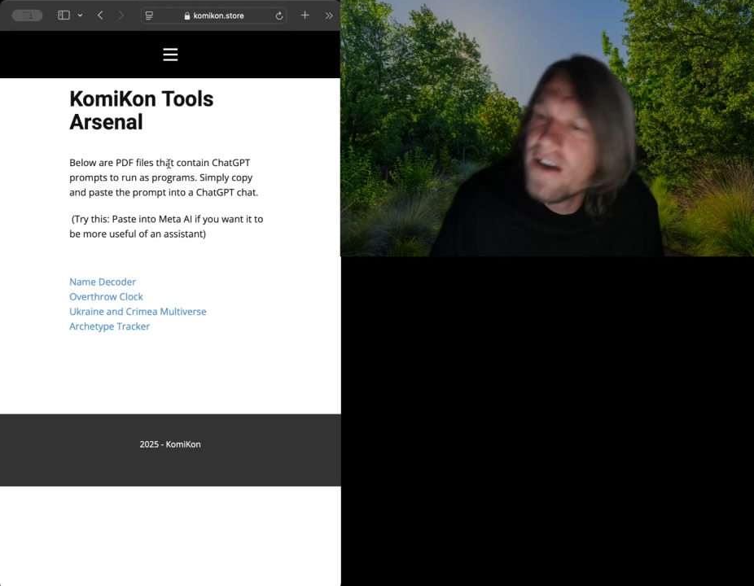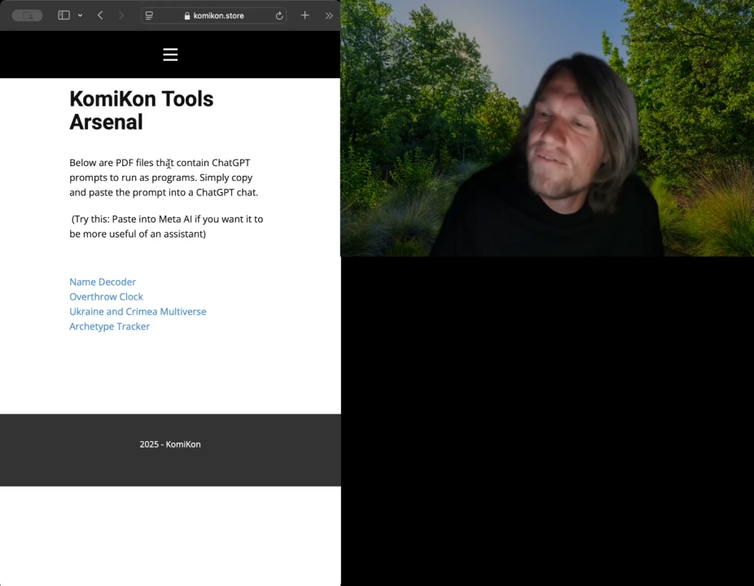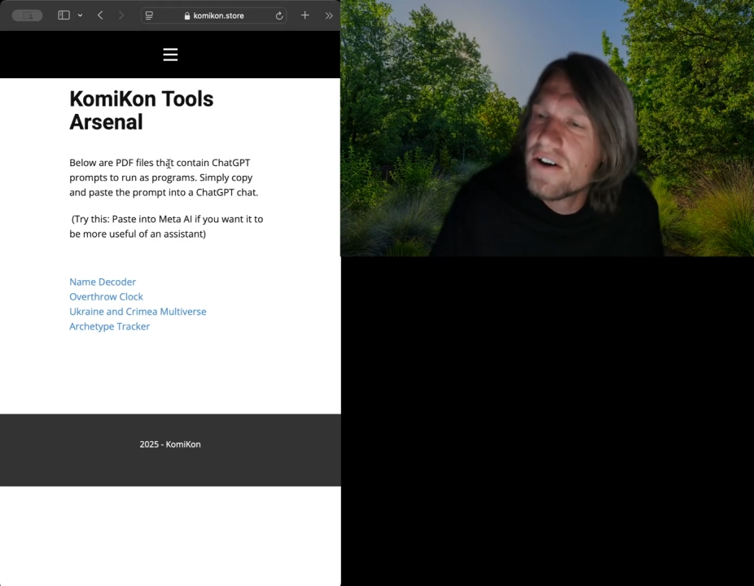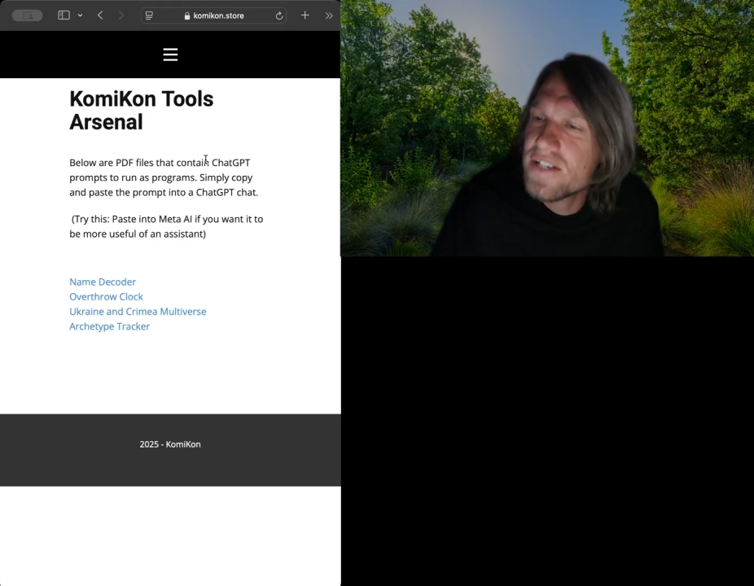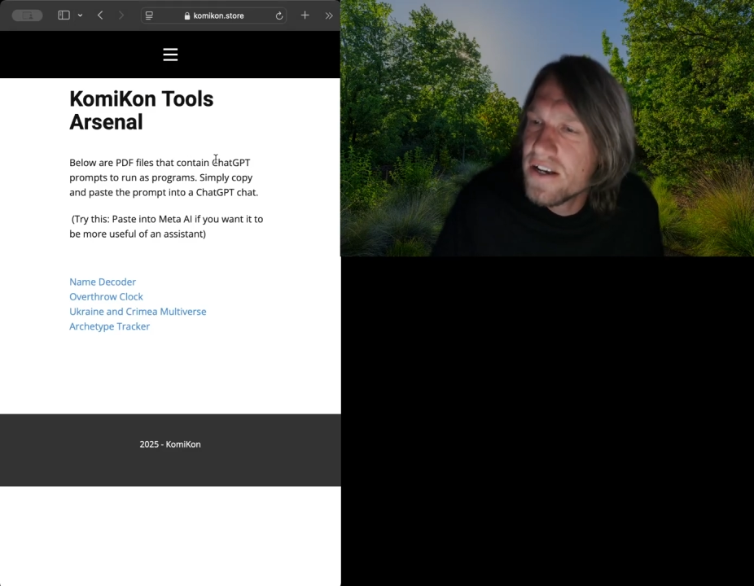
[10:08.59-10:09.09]

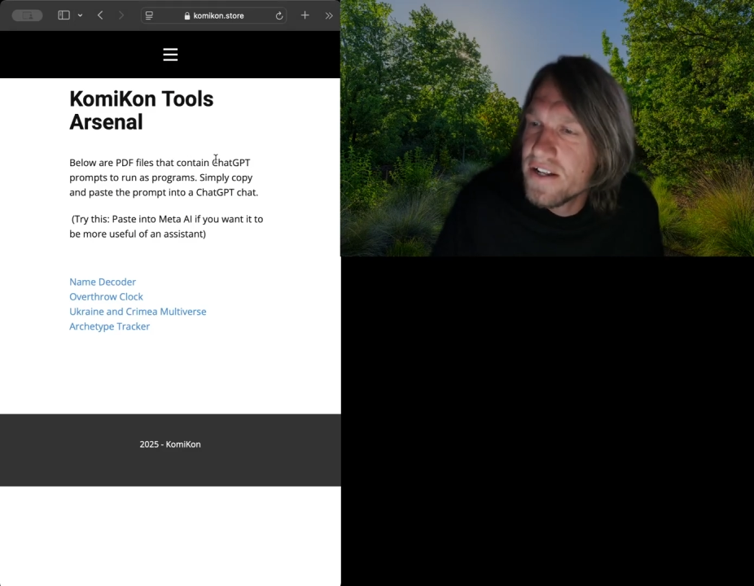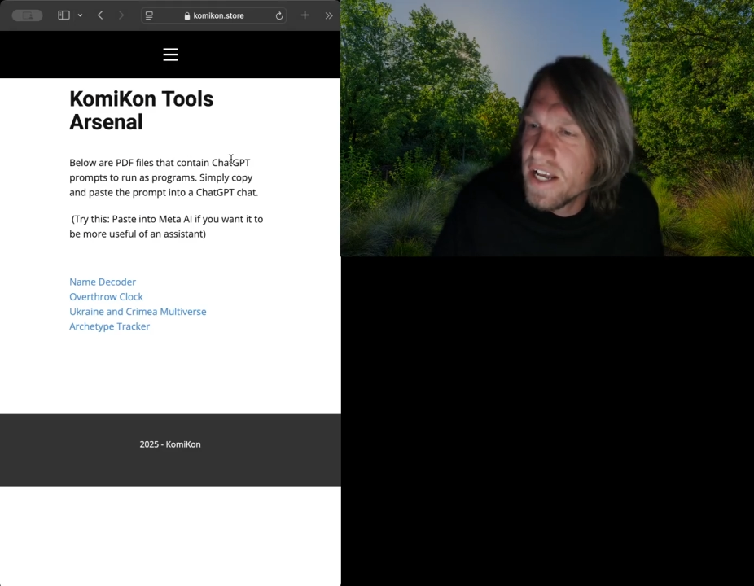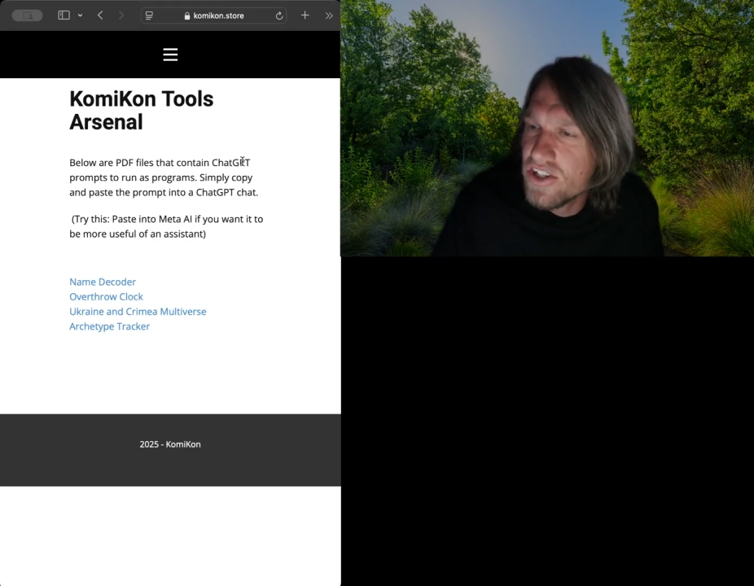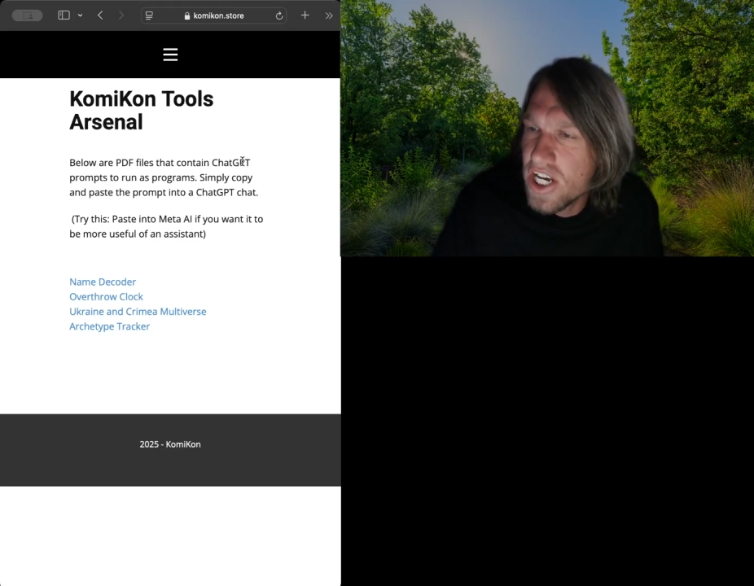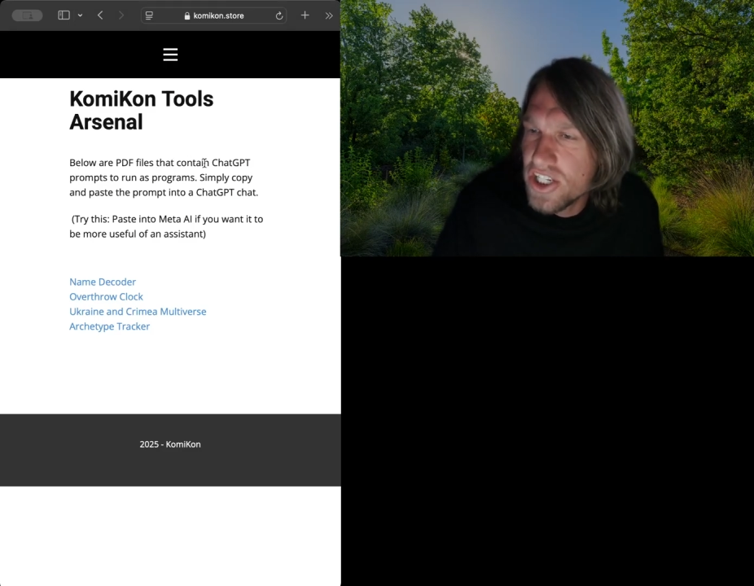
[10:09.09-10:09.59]
files that
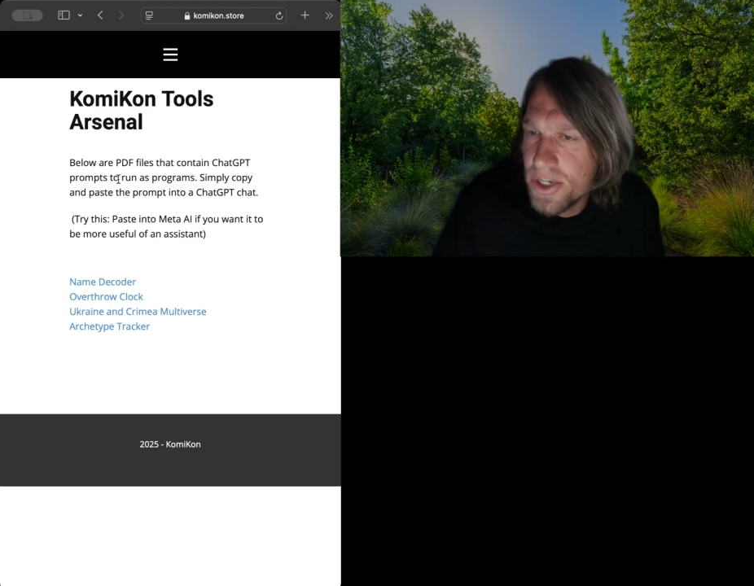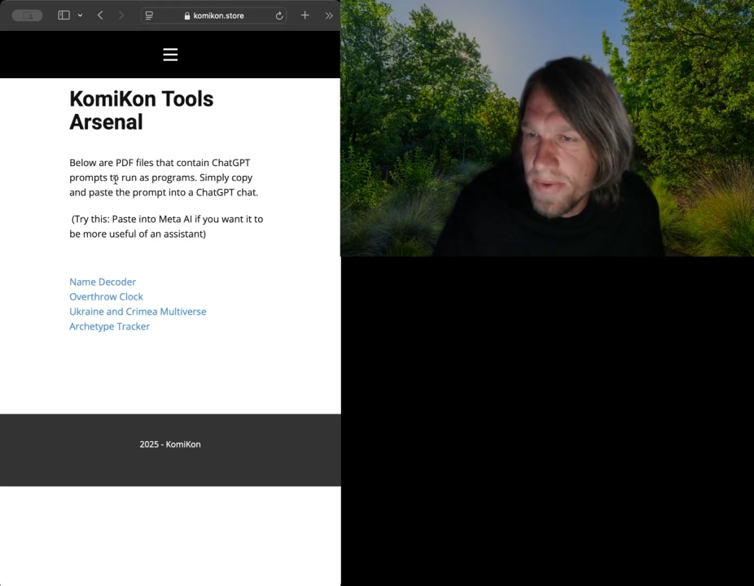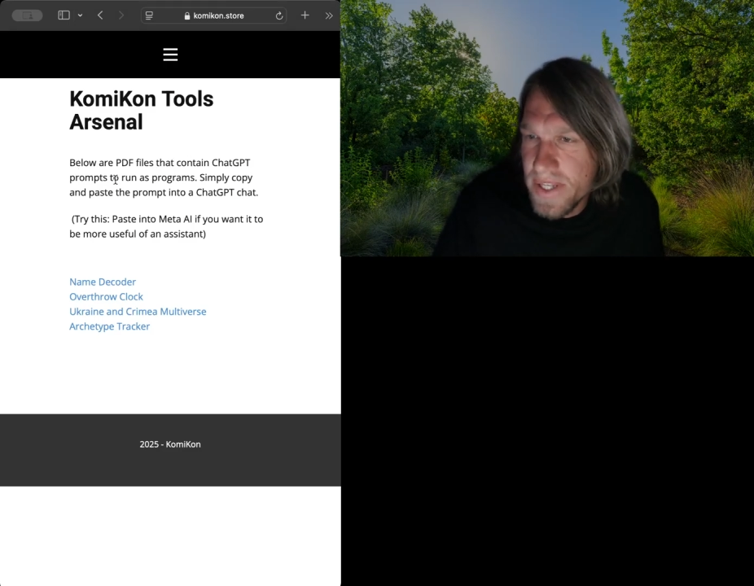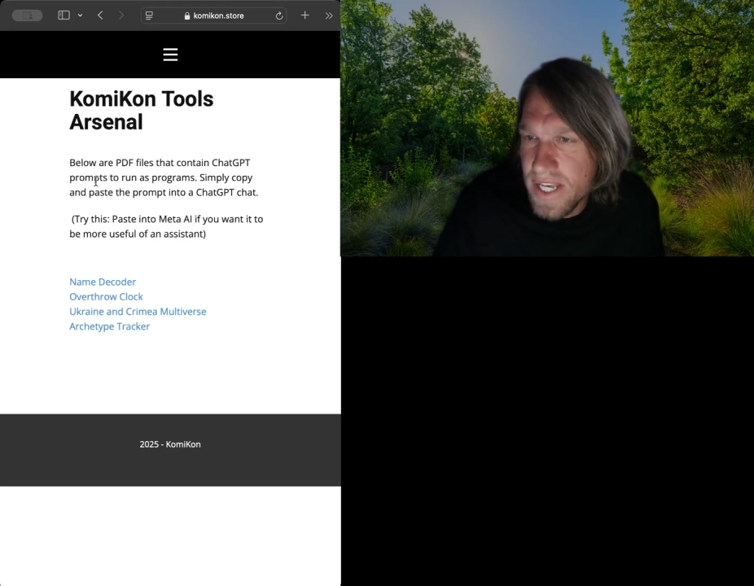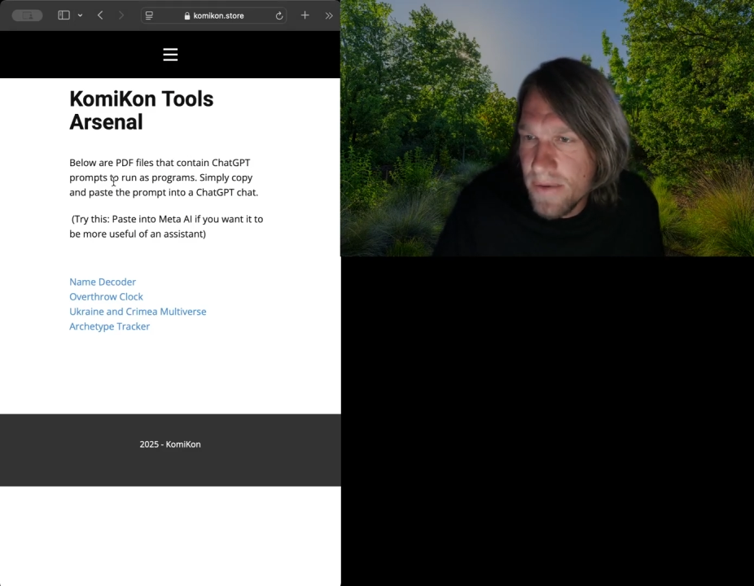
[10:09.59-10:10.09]
contain ChatGPT